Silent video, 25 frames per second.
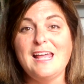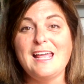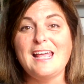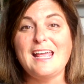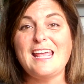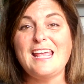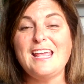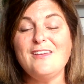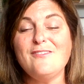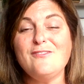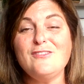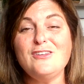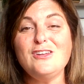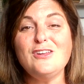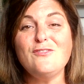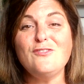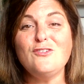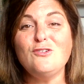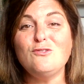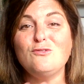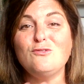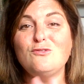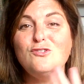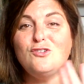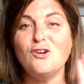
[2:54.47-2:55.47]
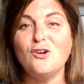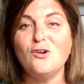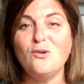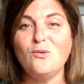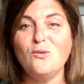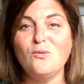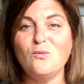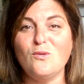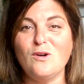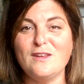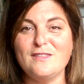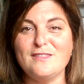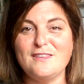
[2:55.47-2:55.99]
Even if you don't
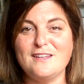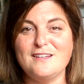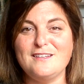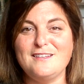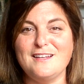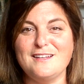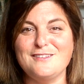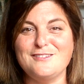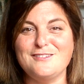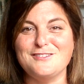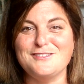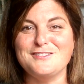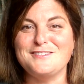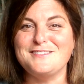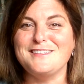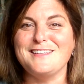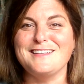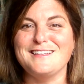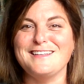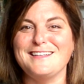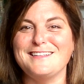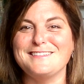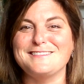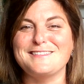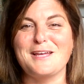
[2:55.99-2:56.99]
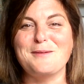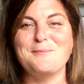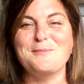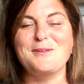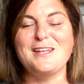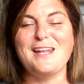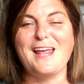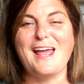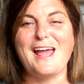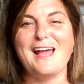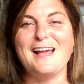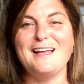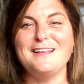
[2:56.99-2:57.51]
want the dental sealants, I'm gonna
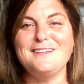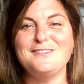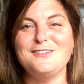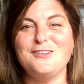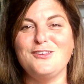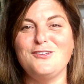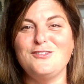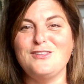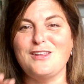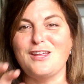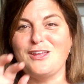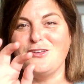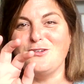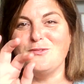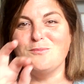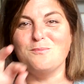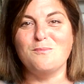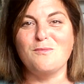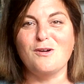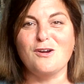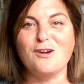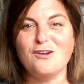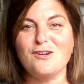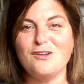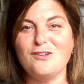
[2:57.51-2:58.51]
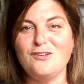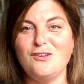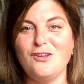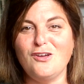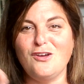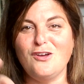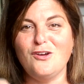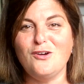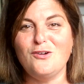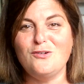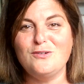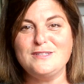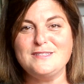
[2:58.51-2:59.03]
ask you that you mark
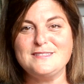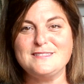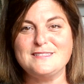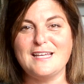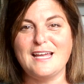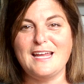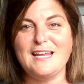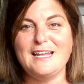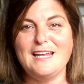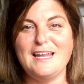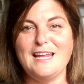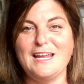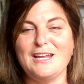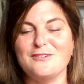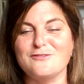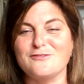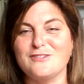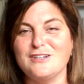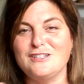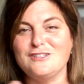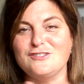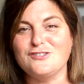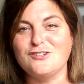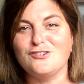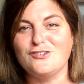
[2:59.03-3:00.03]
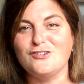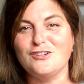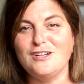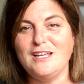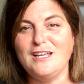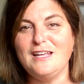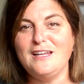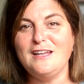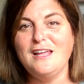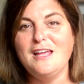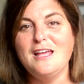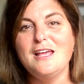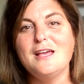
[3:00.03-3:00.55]
no, sign it, and return
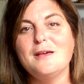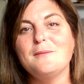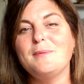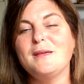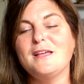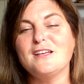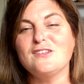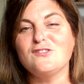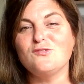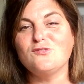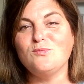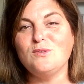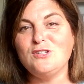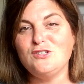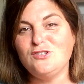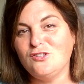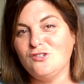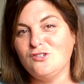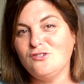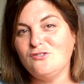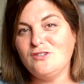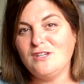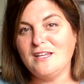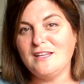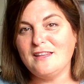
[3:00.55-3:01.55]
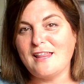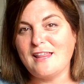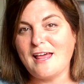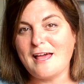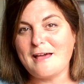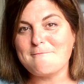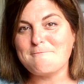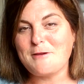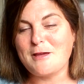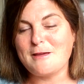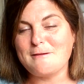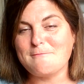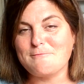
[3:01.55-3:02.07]
it because we do need
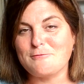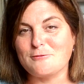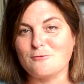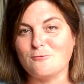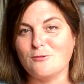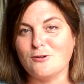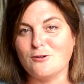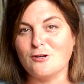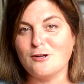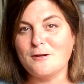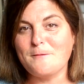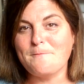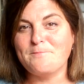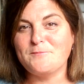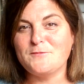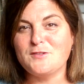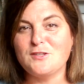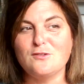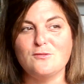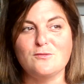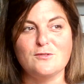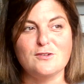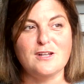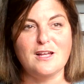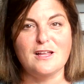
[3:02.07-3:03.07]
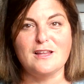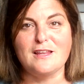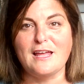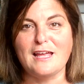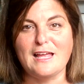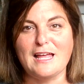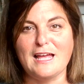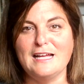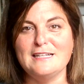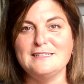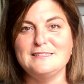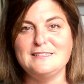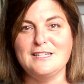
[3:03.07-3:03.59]
that paperwork so that we're not like
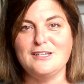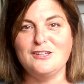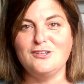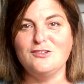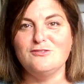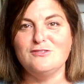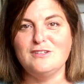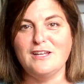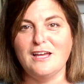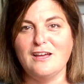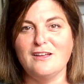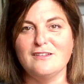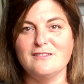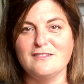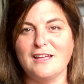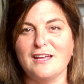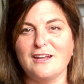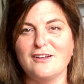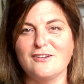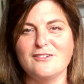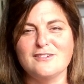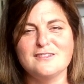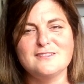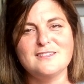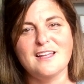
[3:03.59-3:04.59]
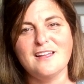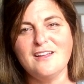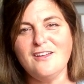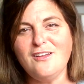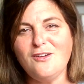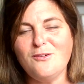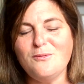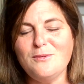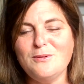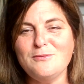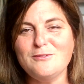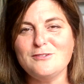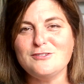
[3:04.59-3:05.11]
hunting you down later and saying,
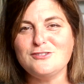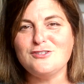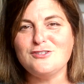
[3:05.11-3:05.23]
oh, we weren't